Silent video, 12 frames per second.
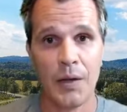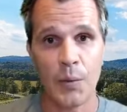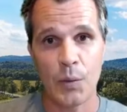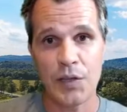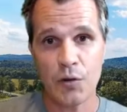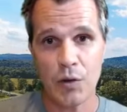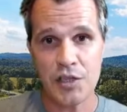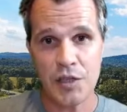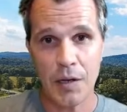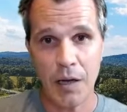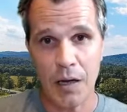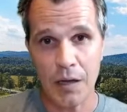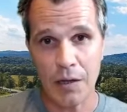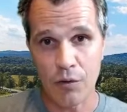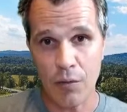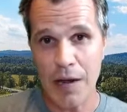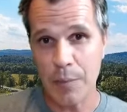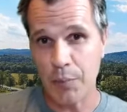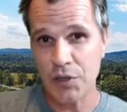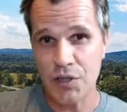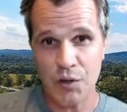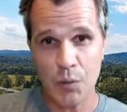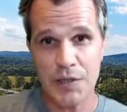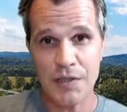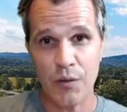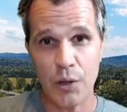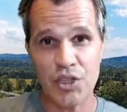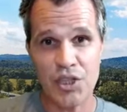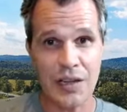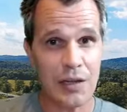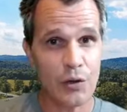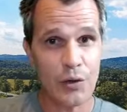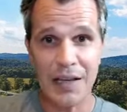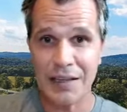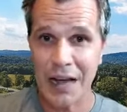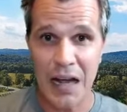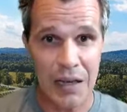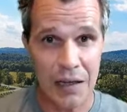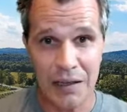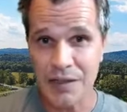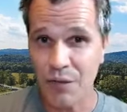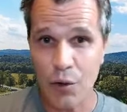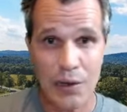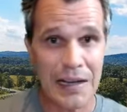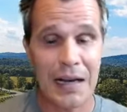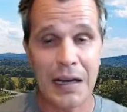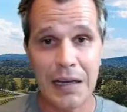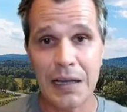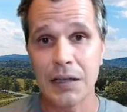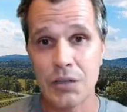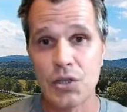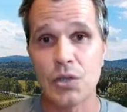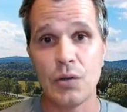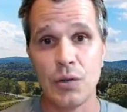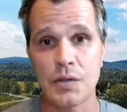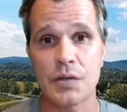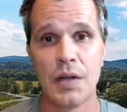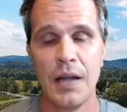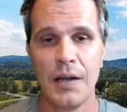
When you crush a grape and you just squeeze it very gently, you get colorless, very clear juice.